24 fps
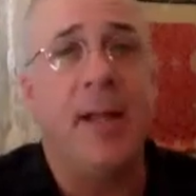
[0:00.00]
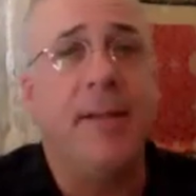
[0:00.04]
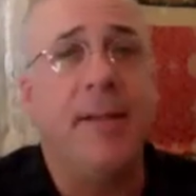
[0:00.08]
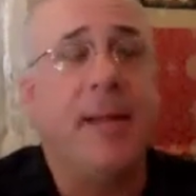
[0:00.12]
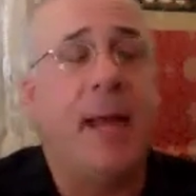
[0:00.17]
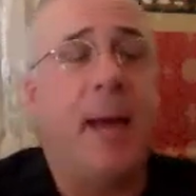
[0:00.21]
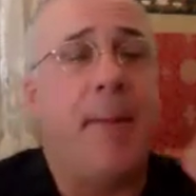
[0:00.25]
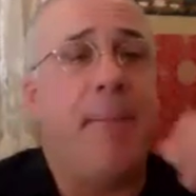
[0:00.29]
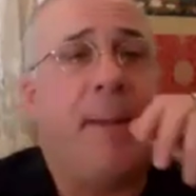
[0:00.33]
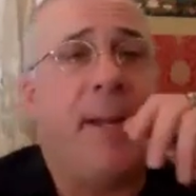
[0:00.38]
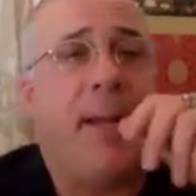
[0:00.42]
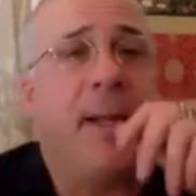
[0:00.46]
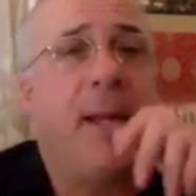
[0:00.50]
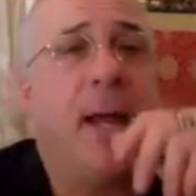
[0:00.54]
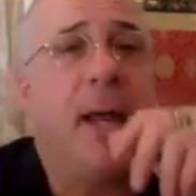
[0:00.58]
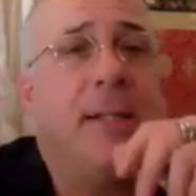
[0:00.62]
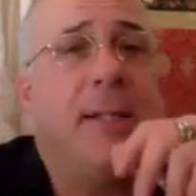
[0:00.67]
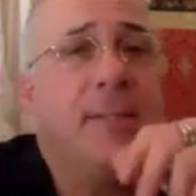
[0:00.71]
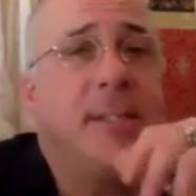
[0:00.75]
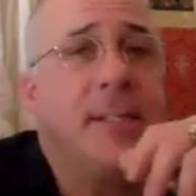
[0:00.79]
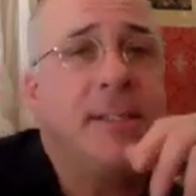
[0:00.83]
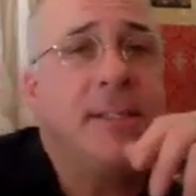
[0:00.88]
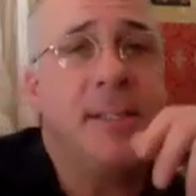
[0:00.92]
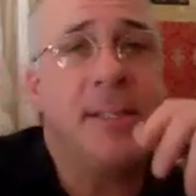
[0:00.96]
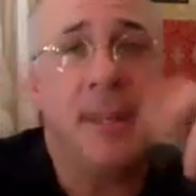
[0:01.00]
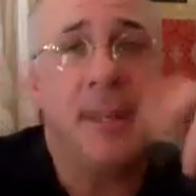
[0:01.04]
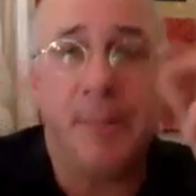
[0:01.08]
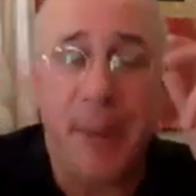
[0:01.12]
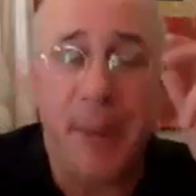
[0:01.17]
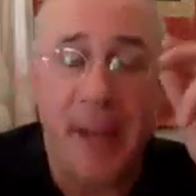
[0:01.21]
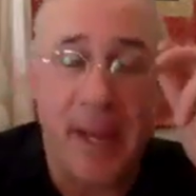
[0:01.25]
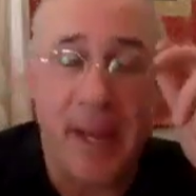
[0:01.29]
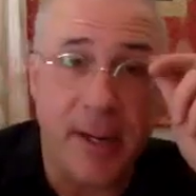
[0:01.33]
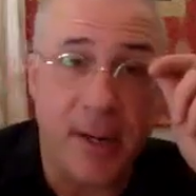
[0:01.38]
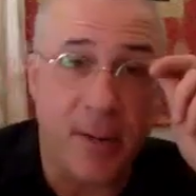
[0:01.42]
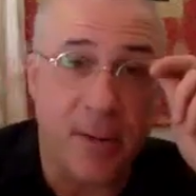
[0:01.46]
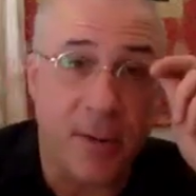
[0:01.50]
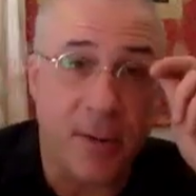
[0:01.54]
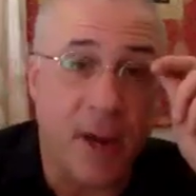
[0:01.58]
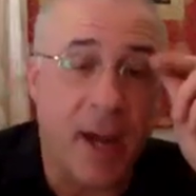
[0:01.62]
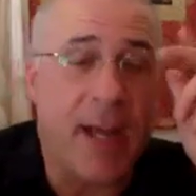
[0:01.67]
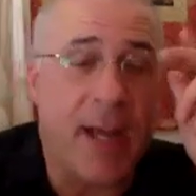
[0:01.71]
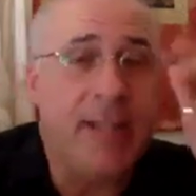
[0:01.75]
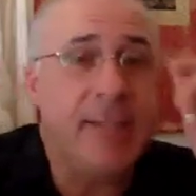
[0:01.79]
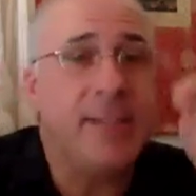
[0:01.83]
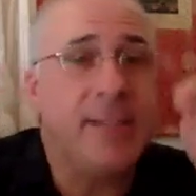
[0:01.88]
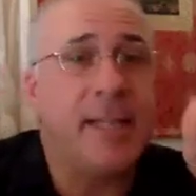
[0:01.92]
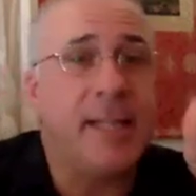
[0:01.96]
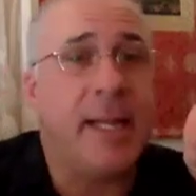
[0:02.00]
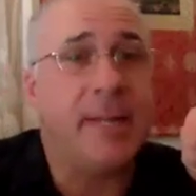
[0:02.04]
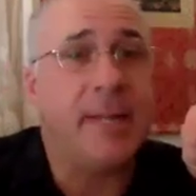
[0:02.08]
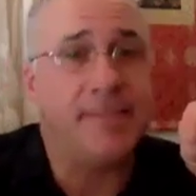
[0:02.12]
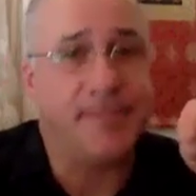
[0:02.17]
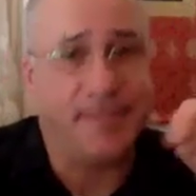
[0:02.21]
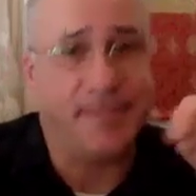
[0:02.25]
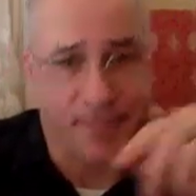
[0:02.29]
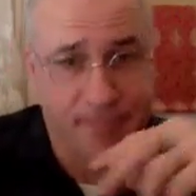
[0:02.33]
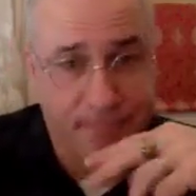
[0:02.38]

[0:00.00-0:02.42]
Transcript: that because it's a dependent arising,